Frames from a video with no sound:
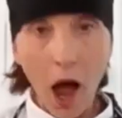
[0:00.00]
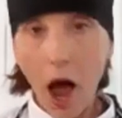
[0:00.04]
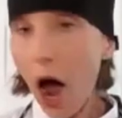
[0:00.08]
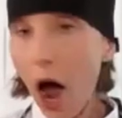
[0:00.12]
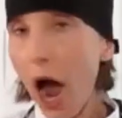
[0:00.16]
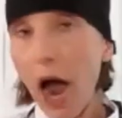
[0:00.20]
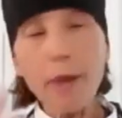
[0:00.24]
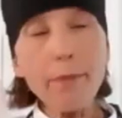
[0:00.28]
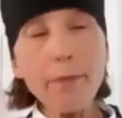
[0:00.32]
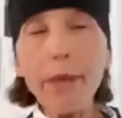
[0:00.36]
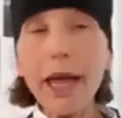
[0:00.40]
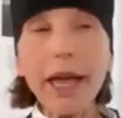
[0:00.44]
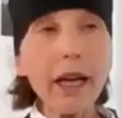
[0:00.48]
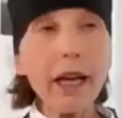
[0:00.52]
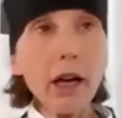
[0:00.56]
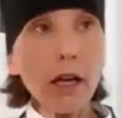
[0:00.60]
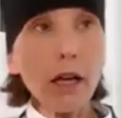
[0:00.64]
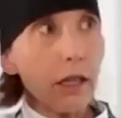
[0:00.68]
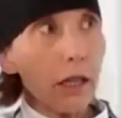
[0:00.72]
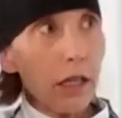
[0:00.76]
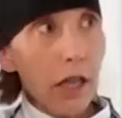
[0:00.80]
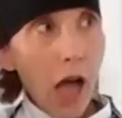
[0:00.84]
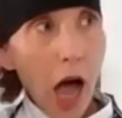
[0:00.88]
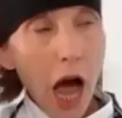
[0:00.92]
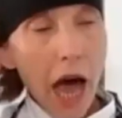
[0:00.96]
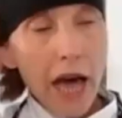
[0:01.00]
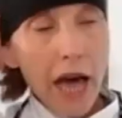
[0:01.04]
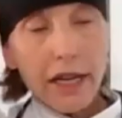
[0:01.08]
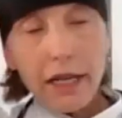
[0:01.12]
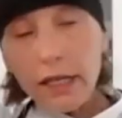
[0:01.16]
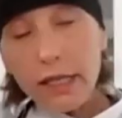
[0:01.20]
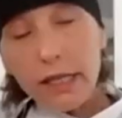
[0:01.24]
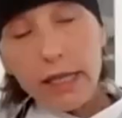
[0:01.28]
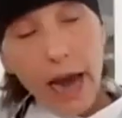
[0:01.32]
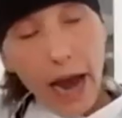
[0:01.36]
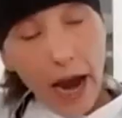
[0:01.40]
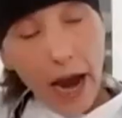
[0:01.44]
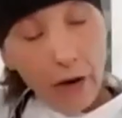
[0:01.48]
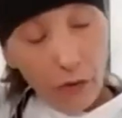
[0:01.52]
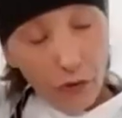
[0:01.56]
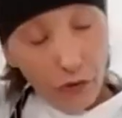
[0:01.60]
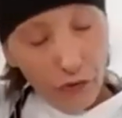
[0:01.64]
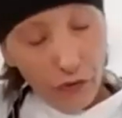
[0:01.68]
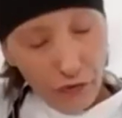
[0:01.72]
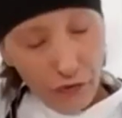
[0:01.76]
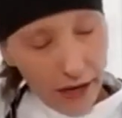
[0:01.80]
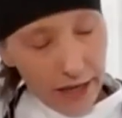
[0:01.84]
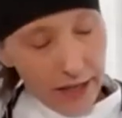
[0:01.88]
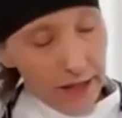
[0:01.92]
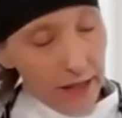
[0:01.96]
I make a lot of
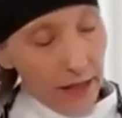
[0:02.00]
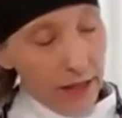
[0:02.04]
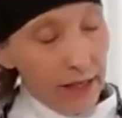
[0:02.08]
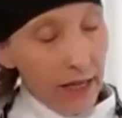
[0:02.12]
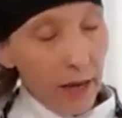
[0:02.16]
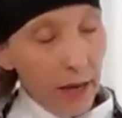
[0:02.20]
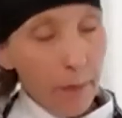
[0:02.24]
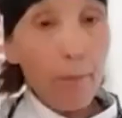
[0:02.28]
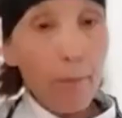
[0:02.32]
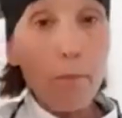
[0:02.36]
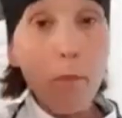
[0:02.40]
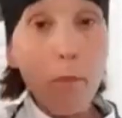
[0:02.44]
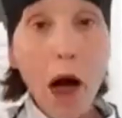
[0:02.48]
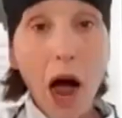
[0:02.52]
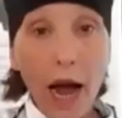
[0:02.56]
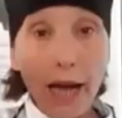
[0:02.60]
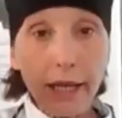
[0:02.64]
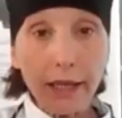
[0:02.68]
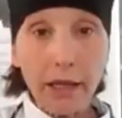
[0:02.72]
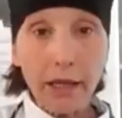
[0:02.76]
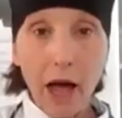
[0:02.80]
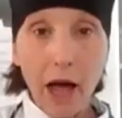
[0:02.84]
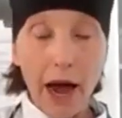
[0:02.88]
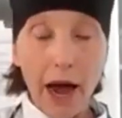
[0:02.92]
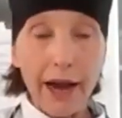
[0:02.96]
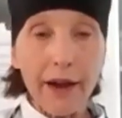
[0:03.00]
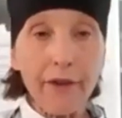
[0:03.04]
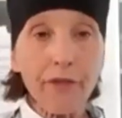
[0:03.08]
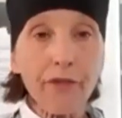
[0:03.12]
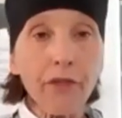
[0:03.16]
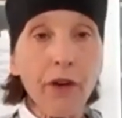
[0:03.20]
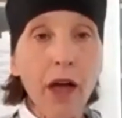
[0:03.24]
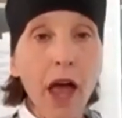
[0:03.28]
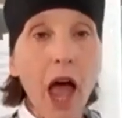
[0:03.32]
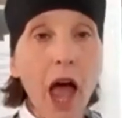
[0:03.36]
sacrifices in my life.